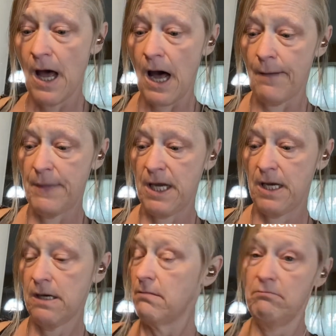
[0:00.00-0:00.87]
I
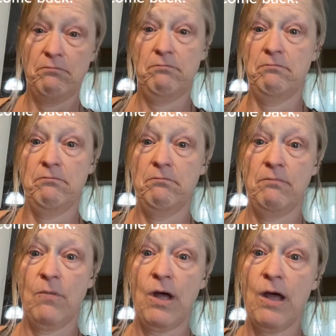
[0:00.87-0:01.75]
mean,
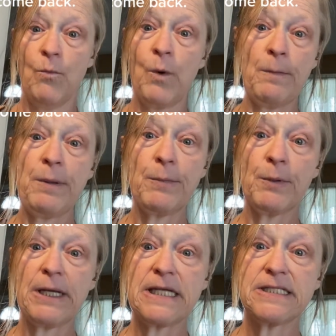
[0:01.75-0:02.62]
when people
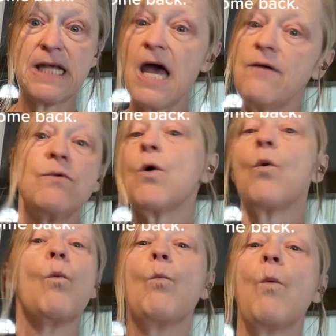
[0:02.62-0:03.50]
get saved,
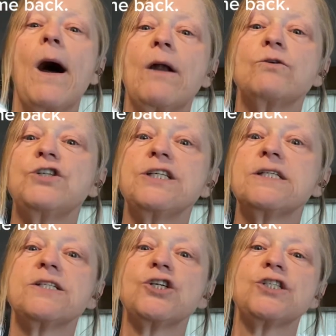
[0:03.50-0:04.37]
why don't
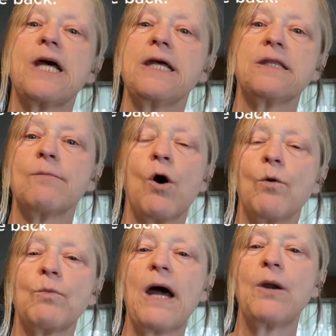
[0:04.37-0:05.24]
Jesus just take them
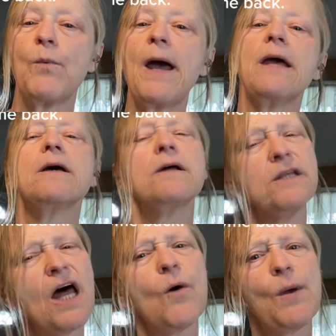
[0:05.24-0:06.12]
home right away?
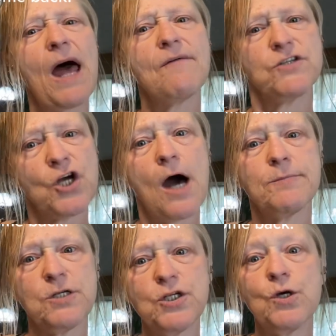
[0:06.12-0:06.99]
No, we have a job
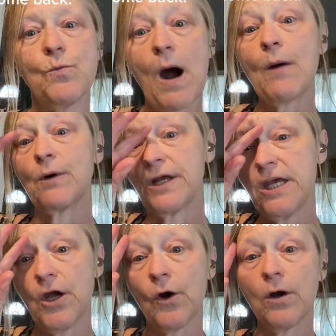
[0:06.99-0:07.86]
to do while we're
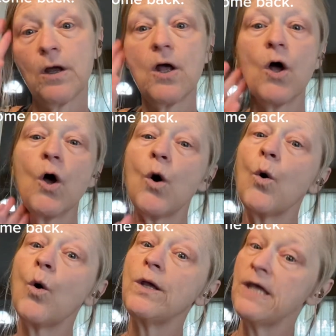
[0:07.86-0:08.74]
here.
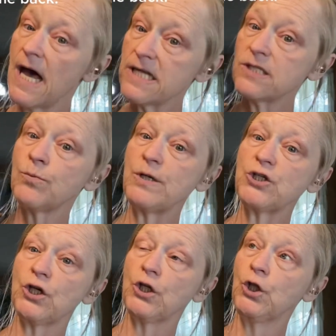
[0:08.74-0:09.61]
Yes, we
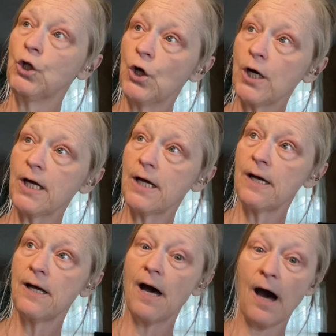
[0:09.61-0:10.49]
should look
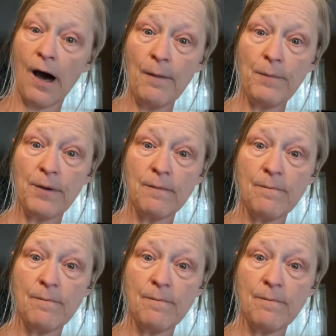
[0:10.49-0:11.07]
up